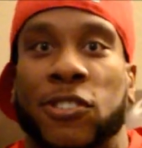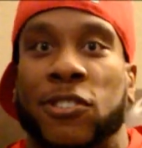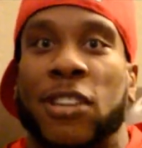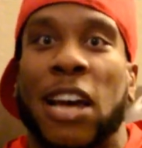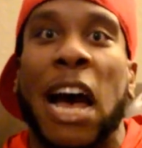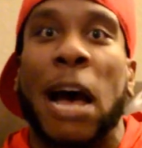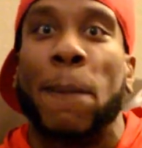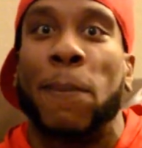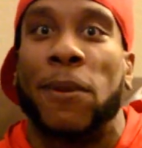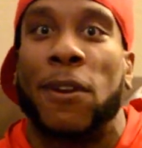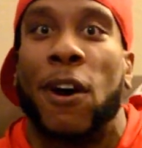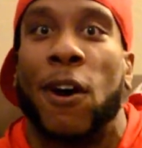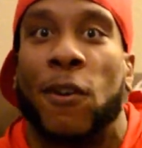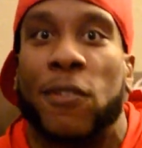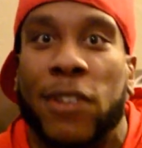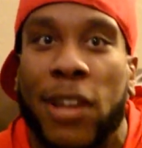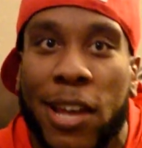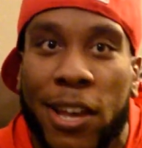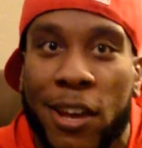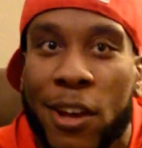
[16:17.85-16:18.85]
typing all
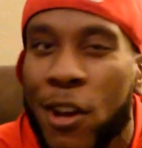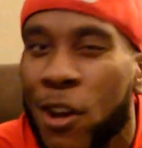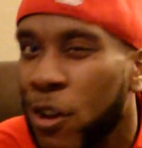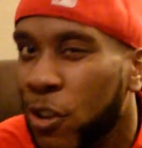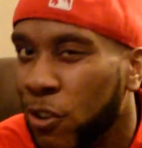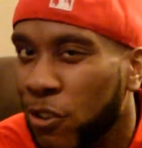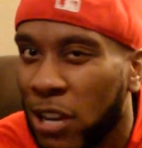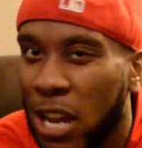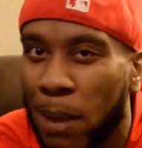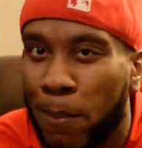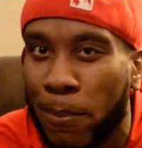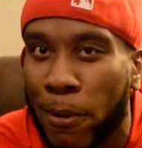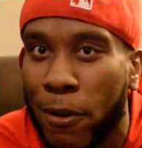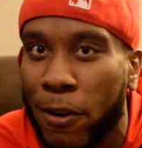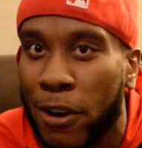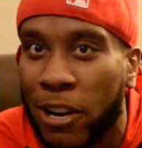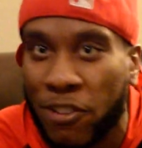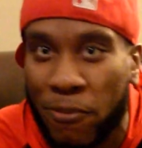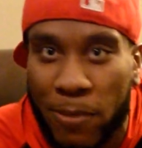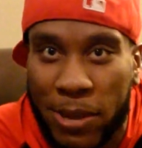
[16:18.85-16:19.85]
day, you're not
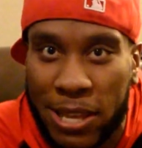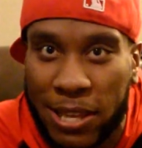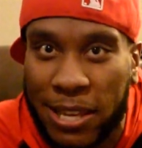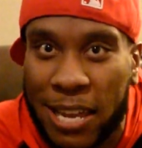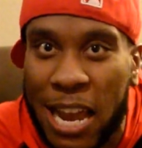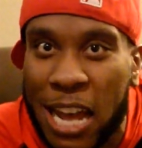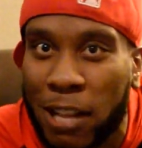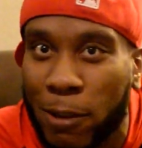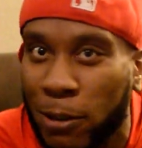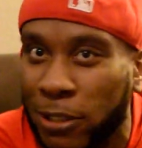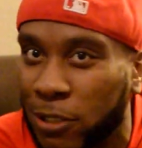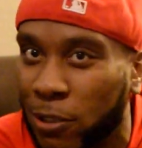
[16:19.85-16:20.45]
burning as many calories.